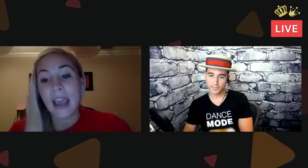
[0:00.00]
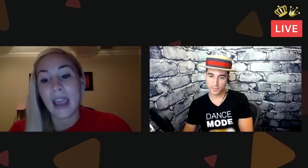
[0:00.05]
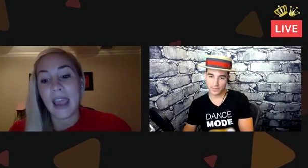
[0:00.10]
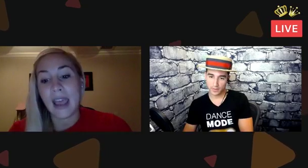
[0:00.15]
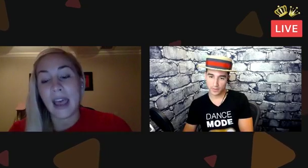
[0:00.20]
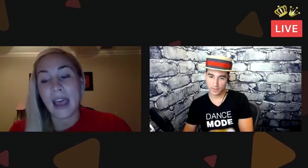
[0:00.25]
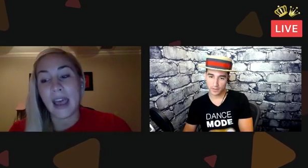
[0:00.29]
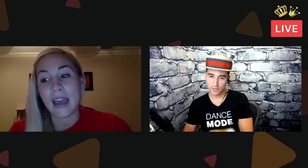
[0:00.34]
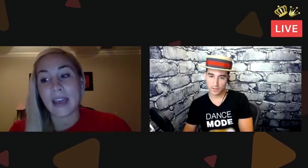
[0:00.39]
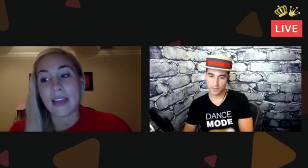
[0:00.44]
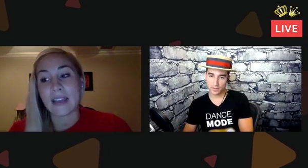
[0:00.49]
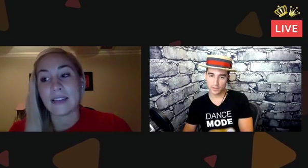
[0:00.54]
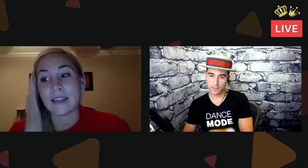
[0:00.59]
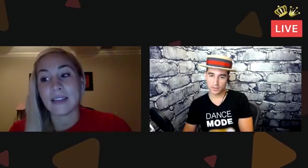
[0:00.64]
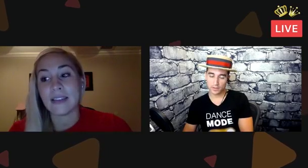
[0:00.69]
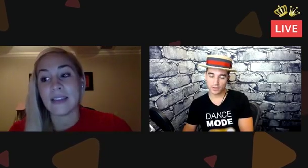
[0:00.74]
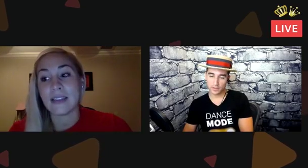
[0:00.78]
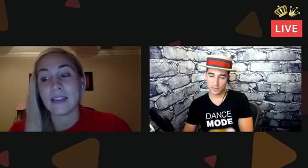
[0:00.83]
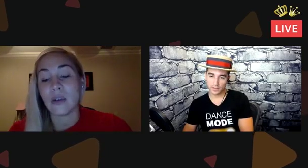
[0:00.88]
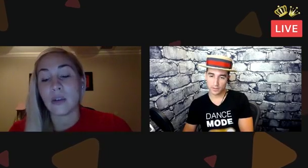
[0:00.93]

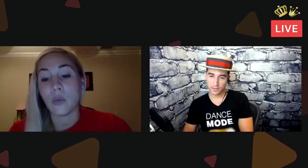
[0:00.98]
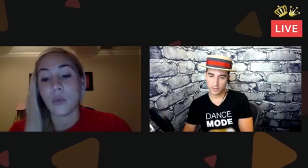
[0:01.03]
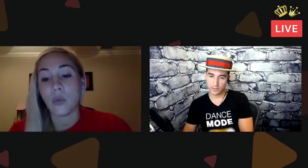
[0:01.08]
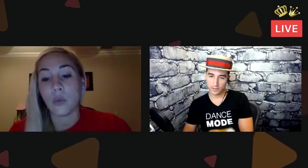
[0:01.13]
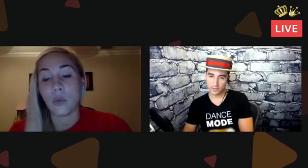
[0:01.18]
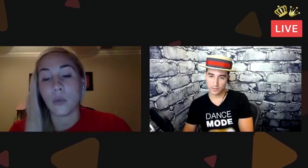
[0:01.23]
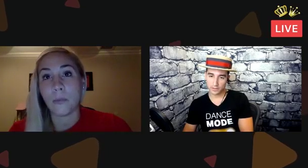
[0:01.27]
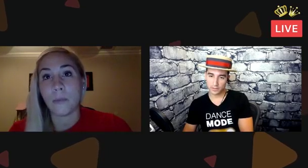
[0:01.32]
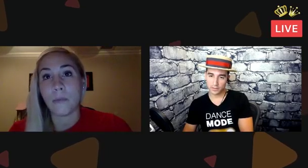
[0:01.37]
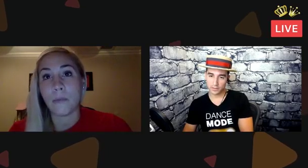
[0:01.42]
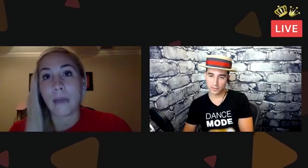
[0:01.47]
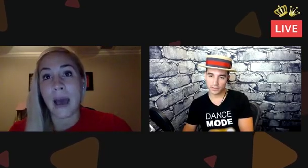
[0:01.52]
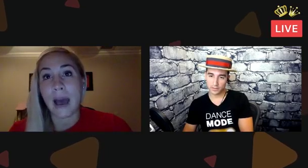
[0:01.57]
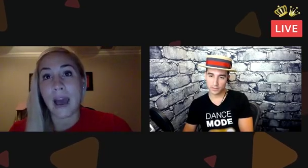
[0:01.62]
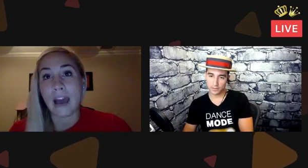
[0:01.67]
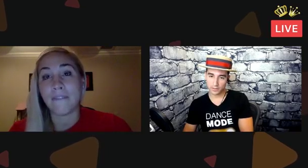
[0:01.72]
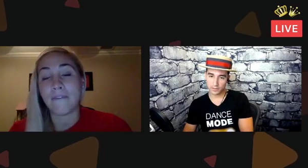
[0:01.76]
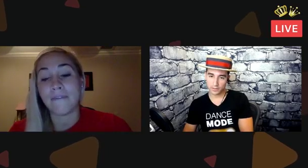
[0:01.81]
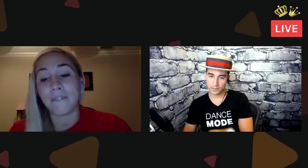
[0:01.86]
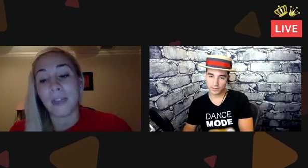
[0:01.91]
And
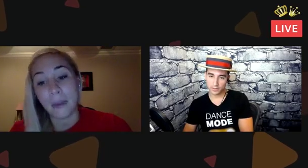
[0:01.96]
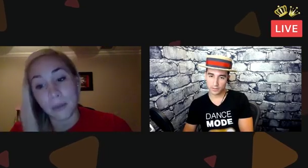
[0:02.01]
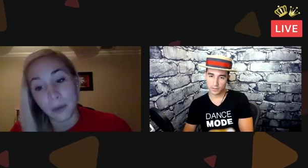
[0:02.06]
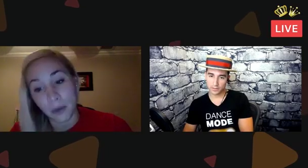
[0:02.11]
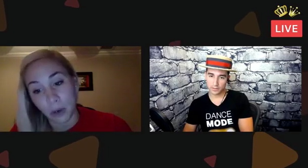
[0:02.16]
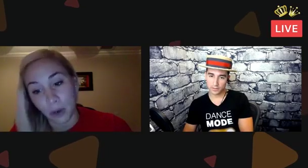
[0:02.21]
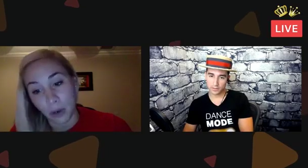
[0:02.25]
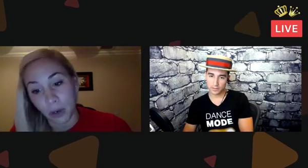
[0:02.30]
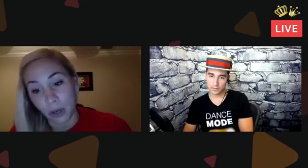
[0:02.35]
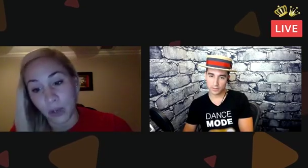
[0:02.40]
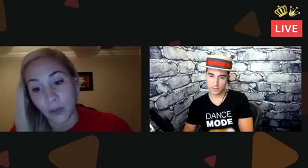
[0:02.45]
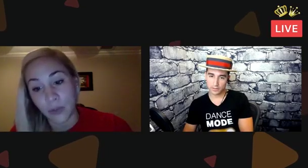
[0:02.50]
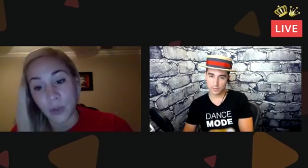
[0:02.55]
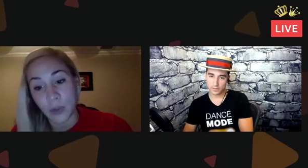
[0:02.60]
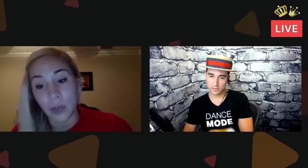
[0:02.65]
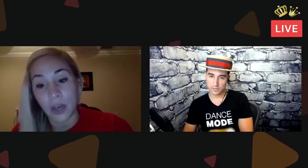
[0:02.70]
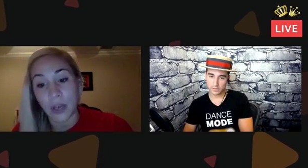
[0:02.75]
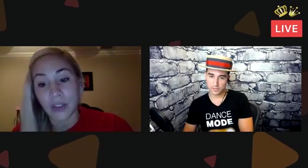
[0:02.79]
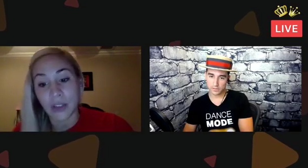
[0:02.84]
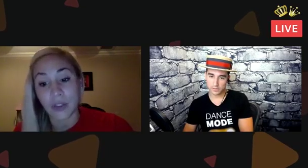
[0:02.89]
by February of
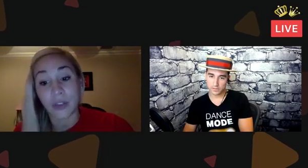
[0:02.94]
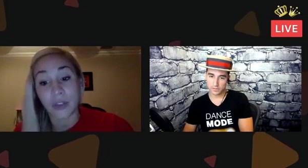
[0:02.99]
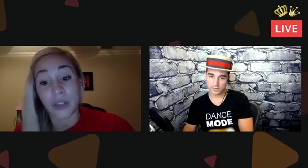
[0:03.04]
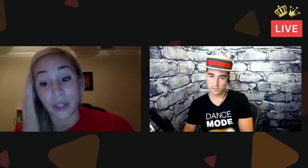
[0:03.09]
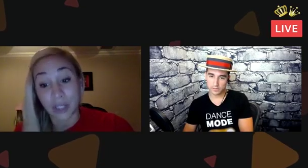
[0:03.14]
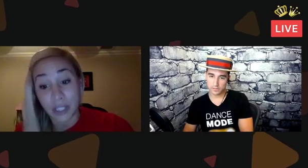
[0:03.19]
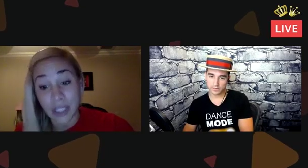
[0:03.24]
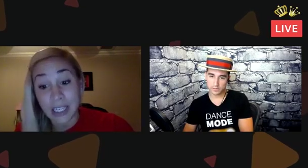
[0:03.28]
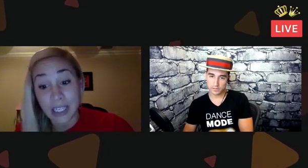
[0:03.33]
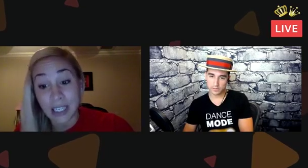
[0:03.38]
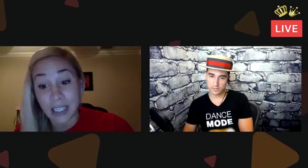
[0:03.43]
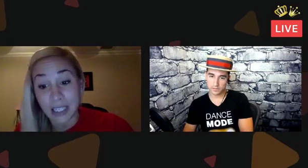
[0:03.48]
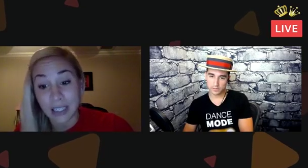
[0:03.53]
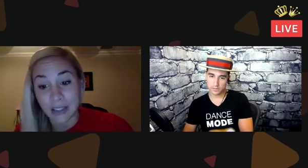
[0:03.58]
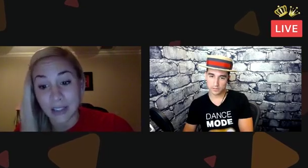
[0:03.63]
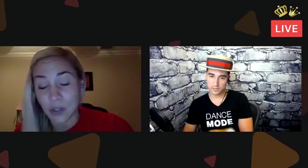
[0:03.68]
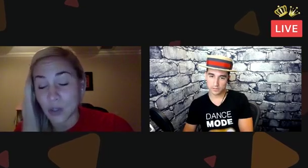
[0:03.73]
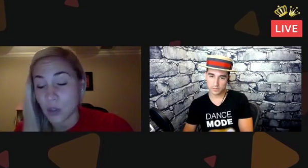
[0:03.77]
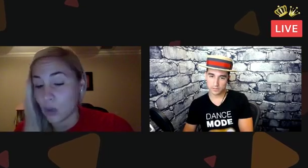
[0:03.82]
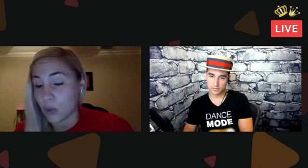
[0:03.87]

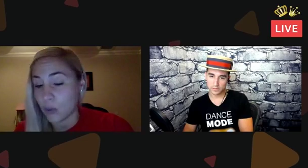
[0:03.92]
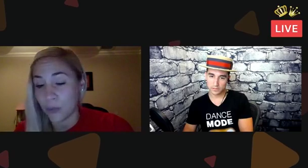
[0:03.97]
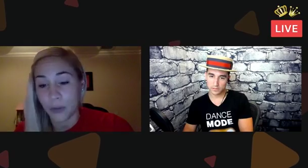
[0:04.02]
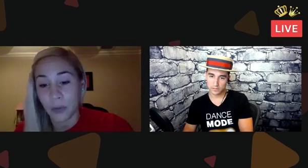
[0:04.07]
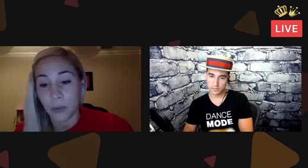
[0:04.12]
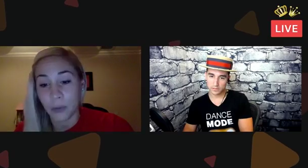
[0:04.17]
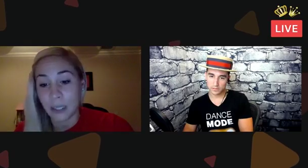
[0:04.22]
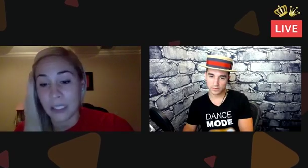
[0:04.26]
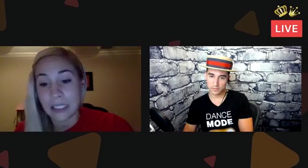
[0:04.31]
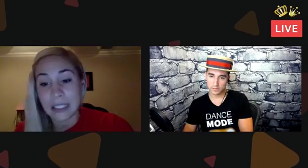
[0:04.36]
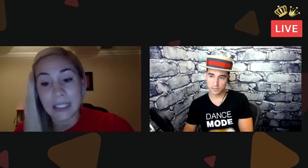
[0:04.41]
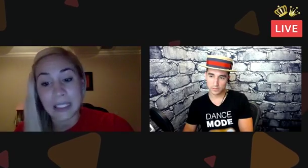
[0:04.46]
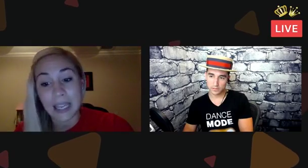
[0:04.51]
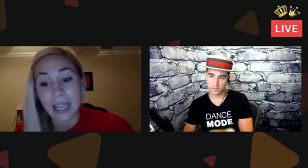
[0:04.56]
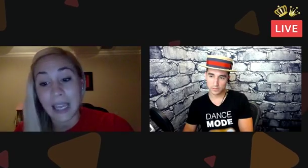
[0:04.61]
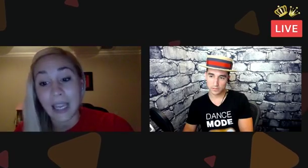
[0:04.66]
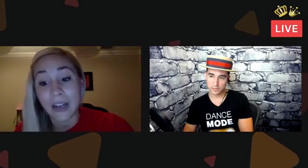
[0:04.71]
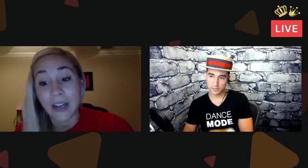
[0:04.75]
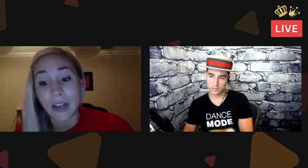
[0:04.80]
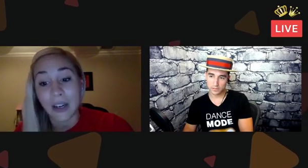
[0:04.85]
2013, so a few months
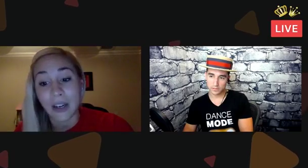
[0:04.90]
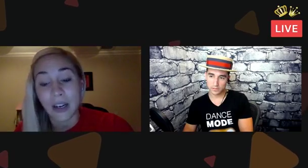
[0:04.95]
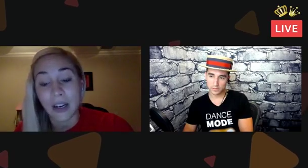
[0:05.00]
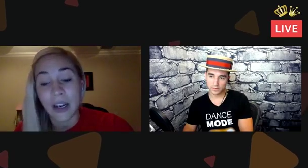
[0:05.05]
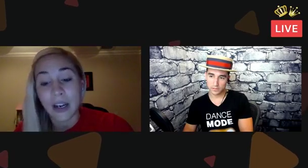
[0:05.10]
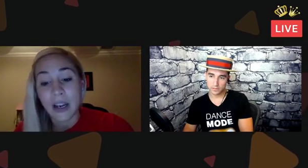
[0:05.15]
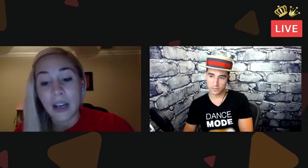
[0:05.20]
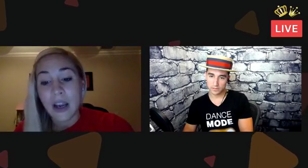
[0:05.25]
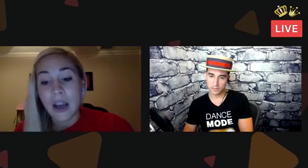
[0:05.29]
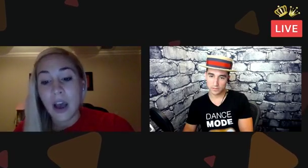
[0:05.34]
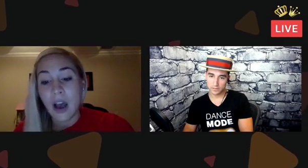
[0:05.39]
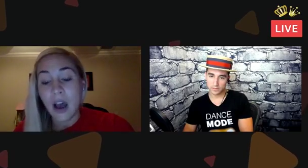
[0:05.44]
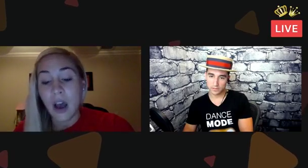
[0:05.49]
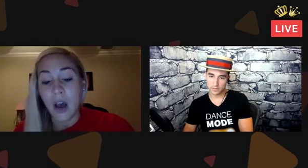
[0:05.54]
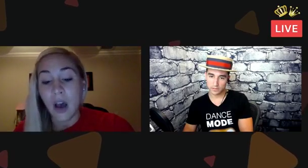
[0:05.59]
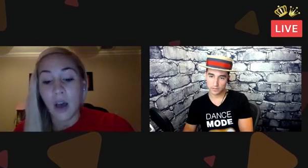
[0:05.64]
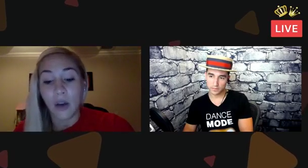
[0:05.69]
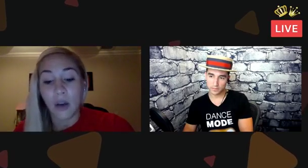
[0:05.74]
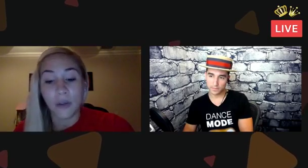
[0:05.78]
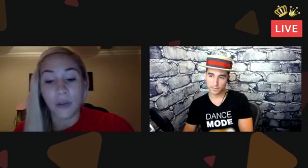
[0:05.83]
later,
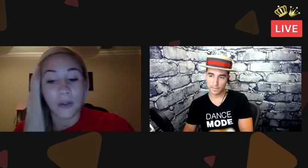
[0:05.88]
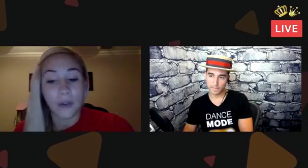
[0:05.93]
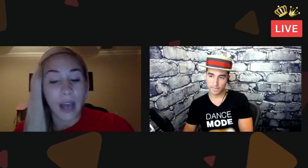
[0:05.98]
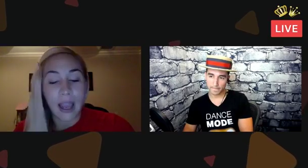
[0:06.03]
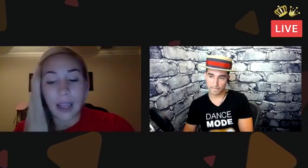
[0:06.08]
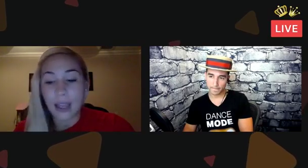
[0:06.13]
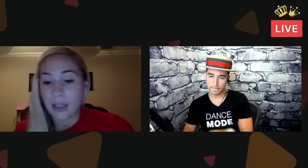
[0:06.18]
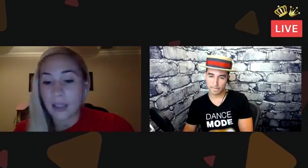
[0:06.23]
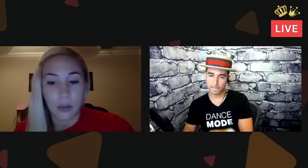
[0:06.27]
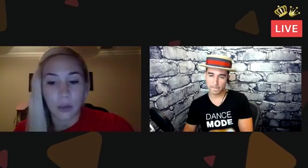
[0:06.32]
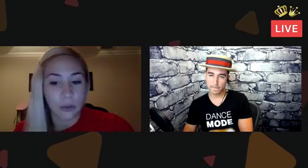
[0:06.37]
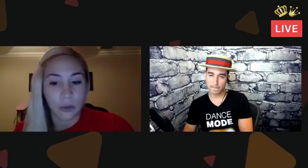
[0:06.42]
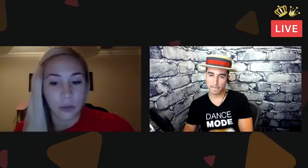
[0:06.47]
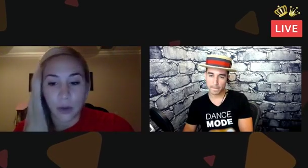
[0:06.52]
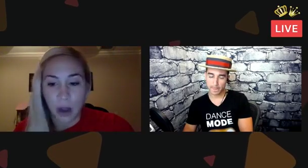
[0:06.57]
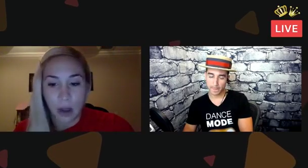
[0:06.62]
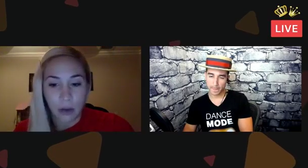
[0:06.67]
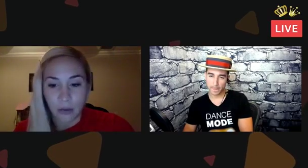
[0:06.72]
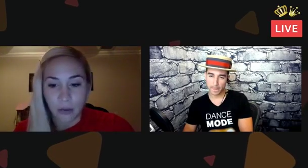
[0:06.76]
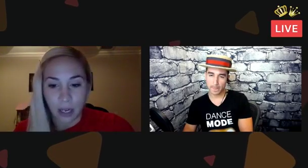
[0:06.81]
I hit the
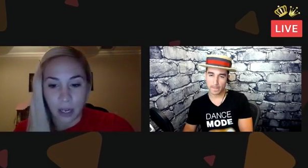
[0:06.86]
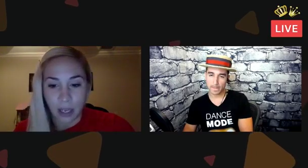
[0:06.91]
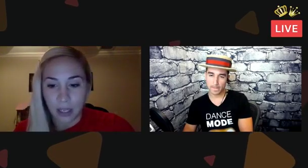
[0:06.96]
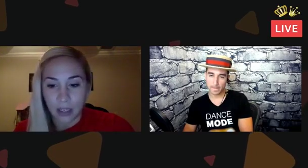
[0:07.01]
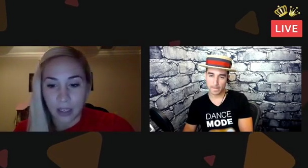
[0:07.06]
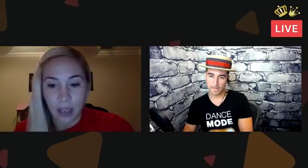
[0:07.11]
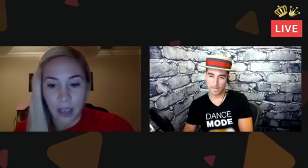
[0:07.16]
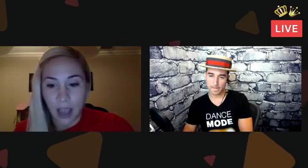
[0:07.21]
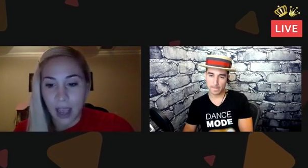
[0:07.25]
ground running.